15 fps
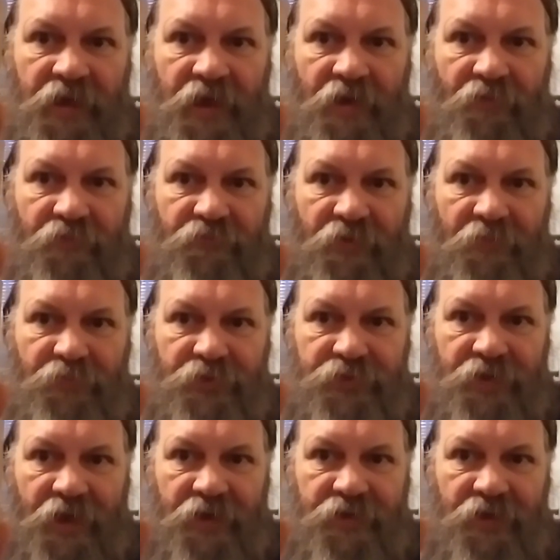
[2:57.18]
it would
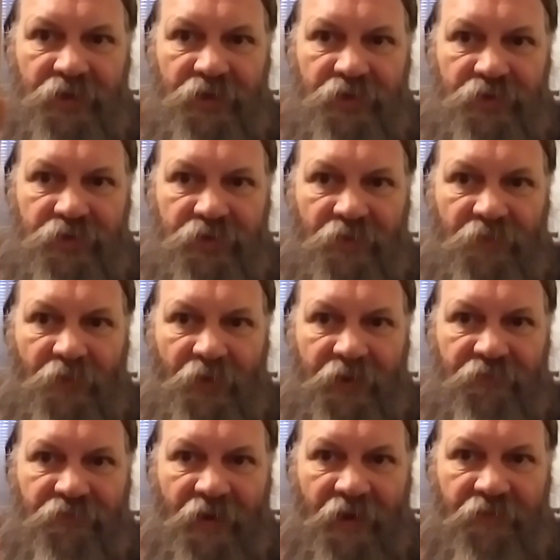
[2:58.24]
represent
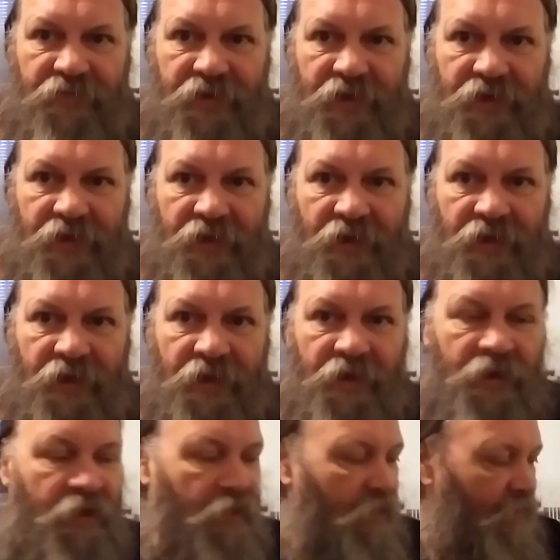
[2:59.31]
2.5D.
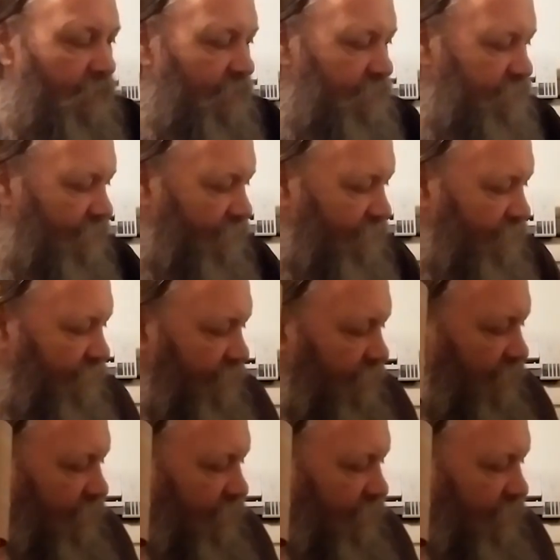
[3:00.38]
So,